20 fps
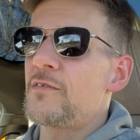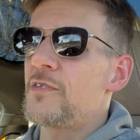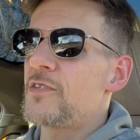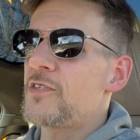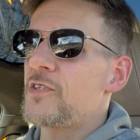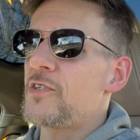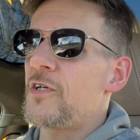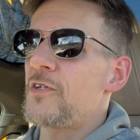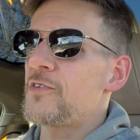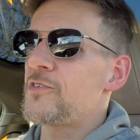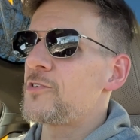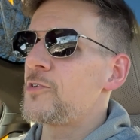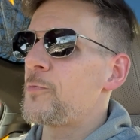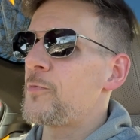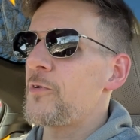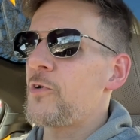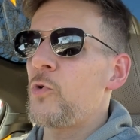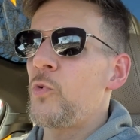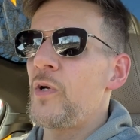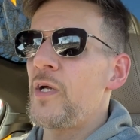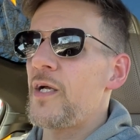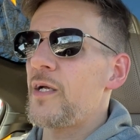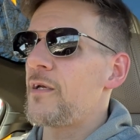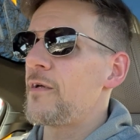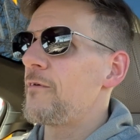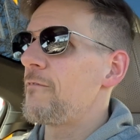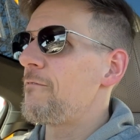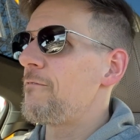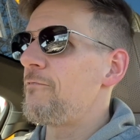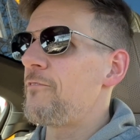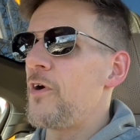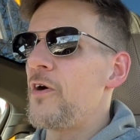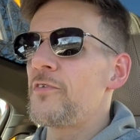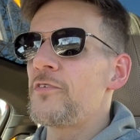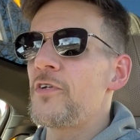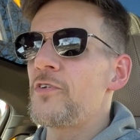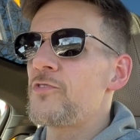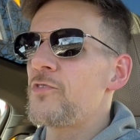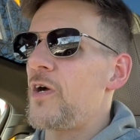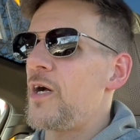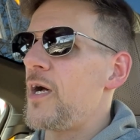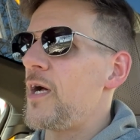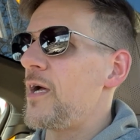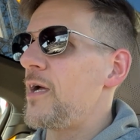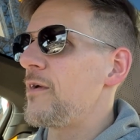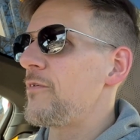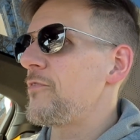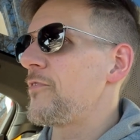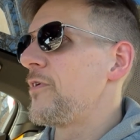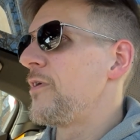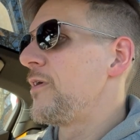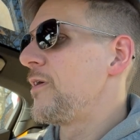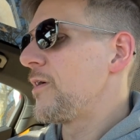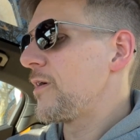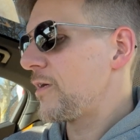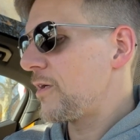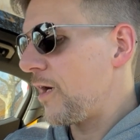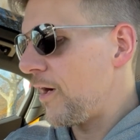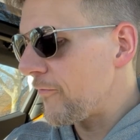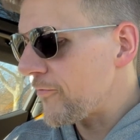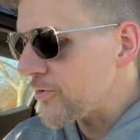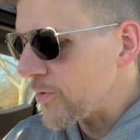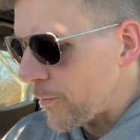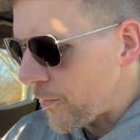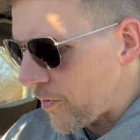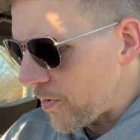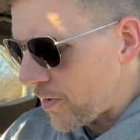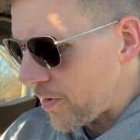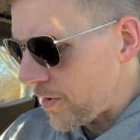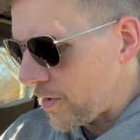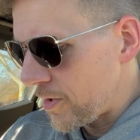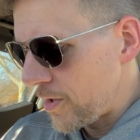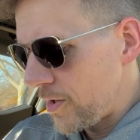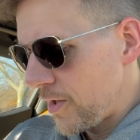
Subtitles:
This car's super quick, fun to drive, comfortable.